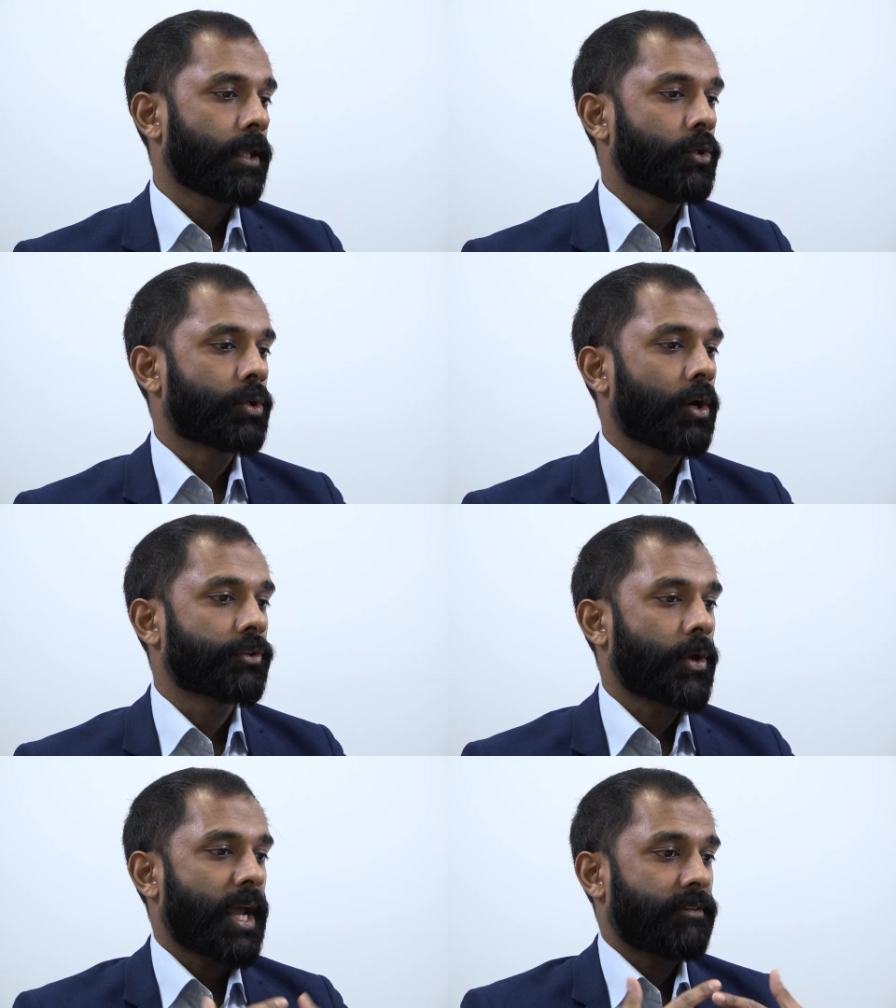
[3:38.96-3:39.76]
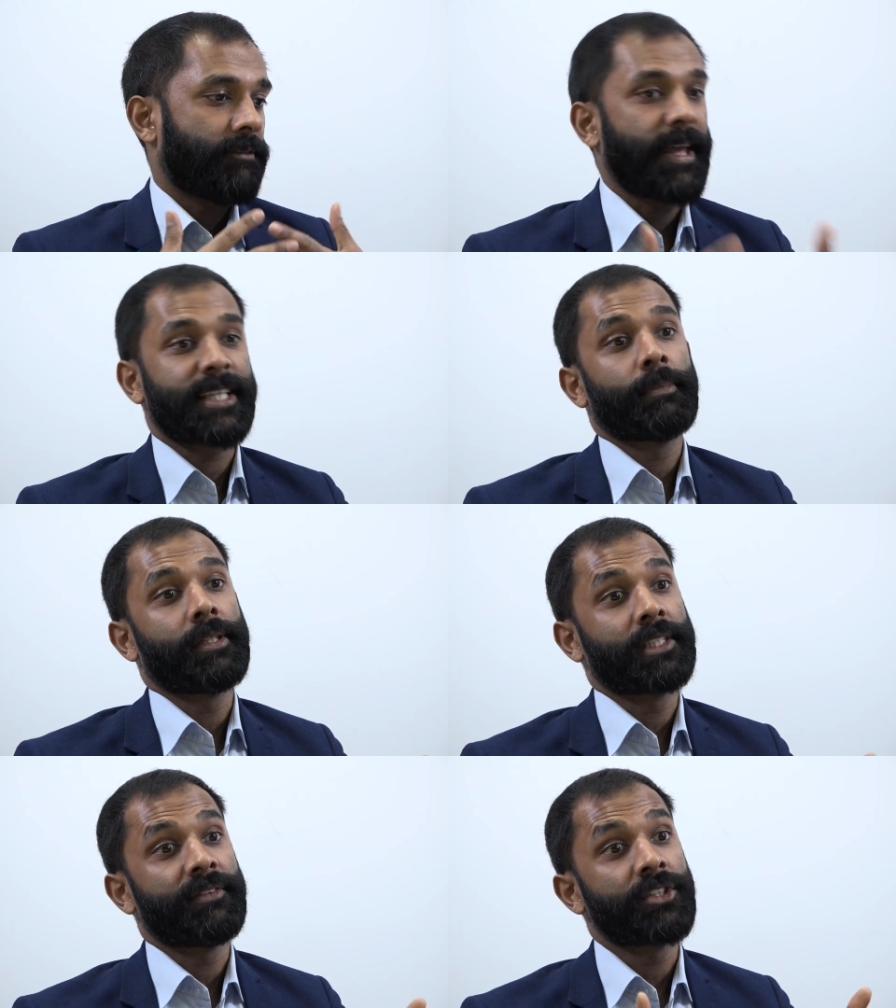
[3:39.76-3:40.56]
You don't have the
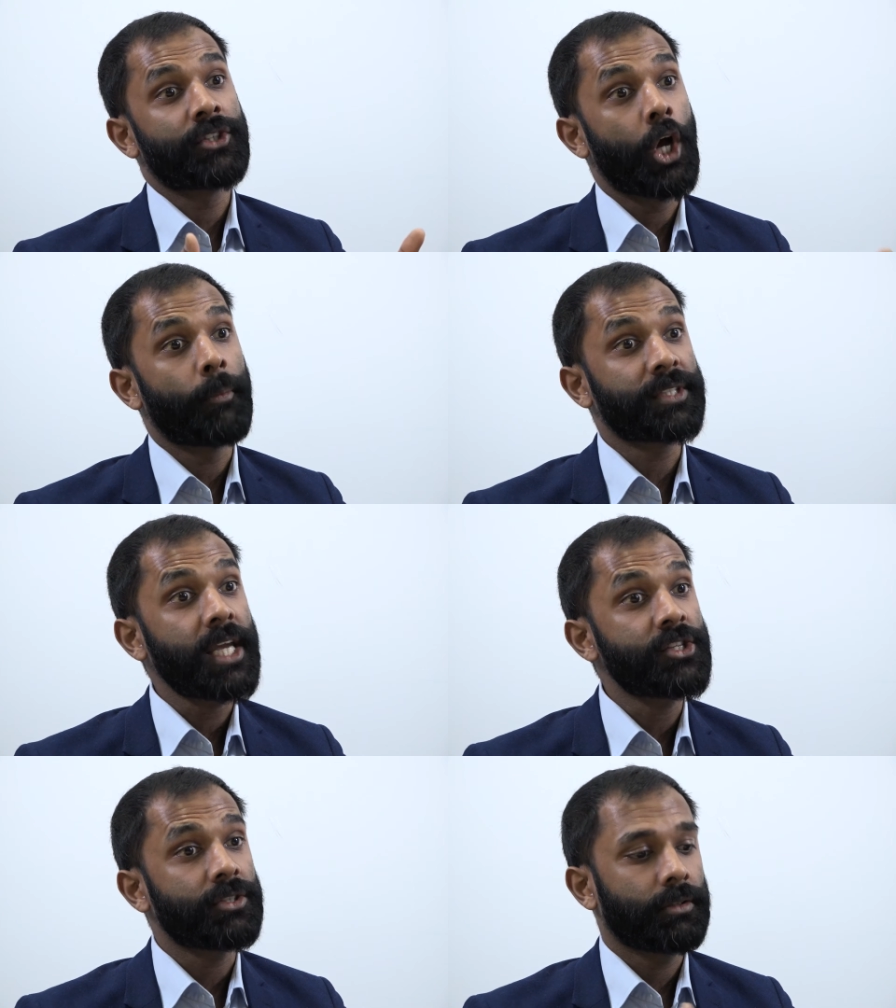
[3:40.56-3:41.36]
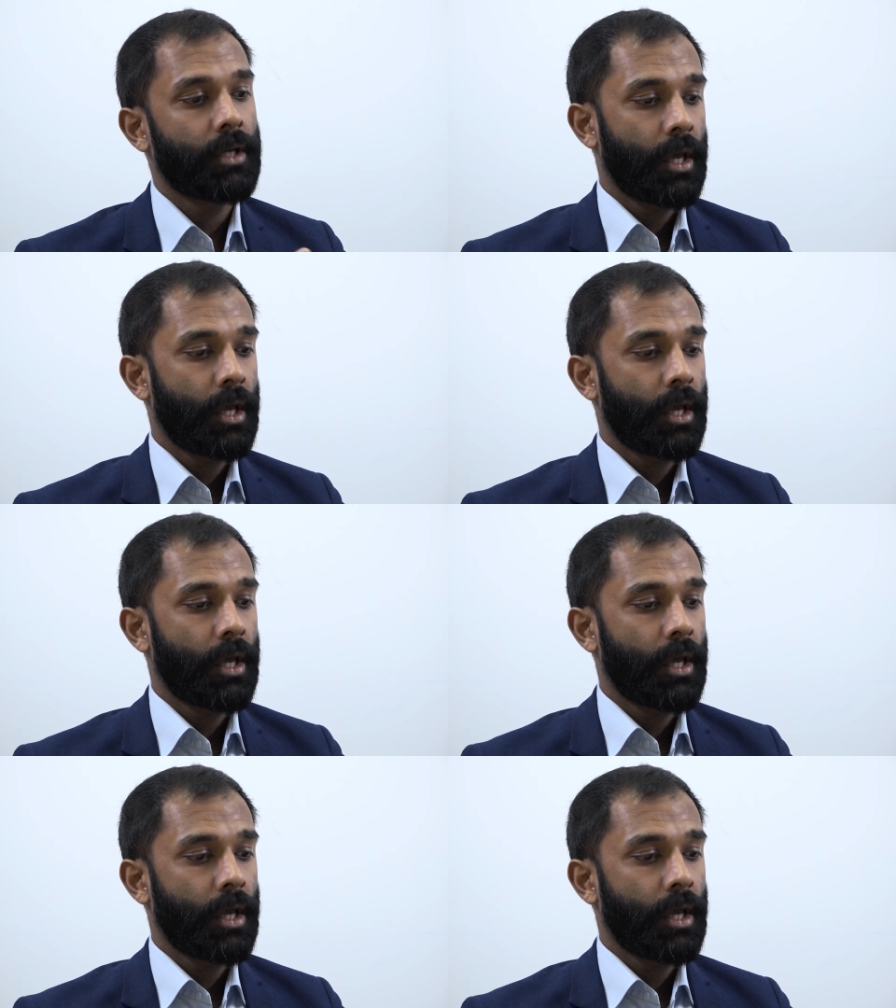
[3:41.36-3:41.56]
flexibility of interpretation